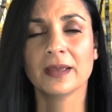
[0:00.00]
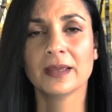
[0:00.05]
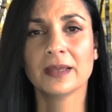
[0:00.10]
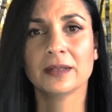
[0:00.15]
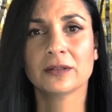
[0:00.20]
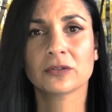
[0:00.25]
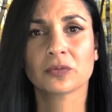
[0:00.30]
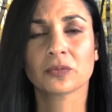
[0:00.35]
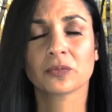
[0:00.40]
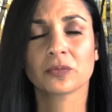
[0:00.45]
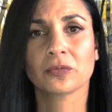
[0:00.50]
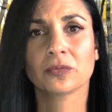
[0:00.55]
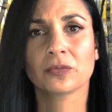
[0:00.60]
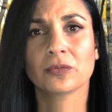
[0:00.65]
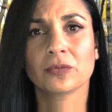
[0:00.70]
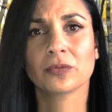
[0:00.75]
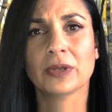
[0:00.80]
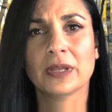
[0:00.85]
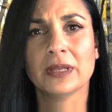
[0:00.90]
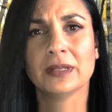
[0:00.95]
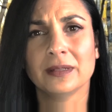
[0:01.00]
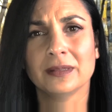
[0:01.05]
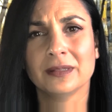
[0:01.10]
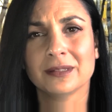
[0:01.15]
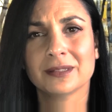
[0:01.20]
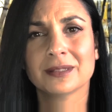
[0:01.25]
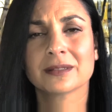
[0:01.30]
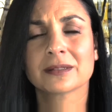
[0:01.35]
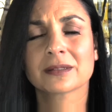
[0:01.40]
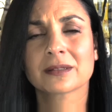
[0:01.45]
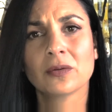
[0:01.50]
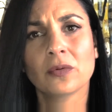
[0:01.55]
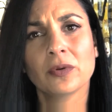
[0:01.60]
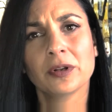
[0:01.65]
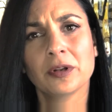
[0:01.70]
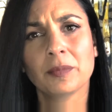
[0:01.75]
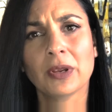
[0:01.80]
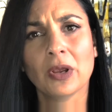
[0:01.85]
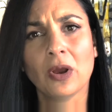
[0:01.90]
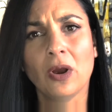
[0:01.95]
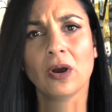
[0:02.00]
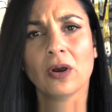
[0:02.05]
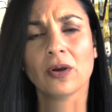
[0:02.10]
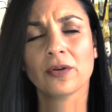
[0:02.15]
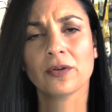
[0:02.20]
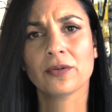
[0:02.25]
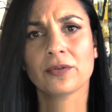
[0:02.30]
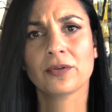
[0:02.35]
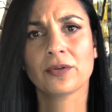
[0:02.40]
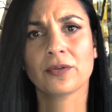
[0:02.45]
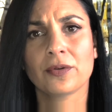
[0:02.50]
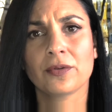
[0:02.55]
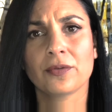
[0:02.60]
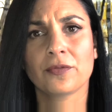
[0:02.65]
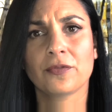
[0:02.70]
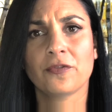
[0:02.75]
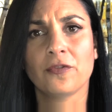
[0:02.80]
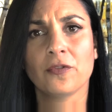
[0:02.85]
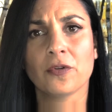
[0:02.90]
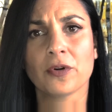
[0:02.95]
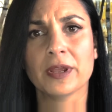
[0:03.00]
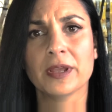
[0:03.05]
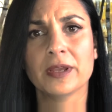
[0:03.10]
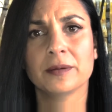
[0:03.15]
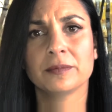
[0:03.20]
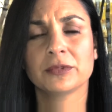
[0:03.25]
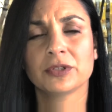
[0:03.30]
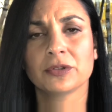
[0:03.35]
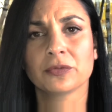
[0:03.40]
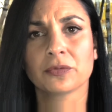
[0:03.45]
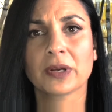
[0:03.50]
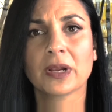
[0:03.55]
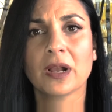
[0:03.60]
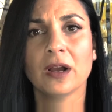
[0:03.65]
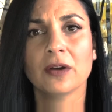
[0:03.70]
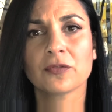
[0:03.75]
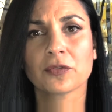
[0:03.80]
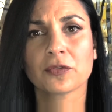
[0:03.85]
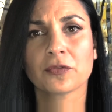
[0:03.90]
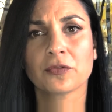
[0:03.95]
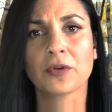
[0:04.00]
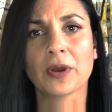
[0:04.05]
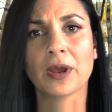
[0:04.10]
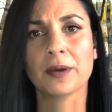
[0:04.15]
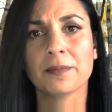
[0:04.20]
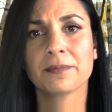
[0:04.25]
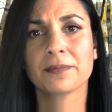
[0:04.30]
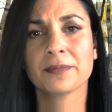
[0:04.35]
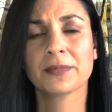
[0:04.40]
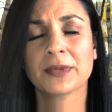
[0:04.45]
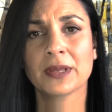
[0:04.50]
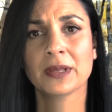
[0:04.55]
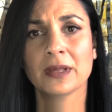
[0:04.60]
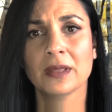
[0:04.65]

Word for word: And this is going to be hard for him to recover from,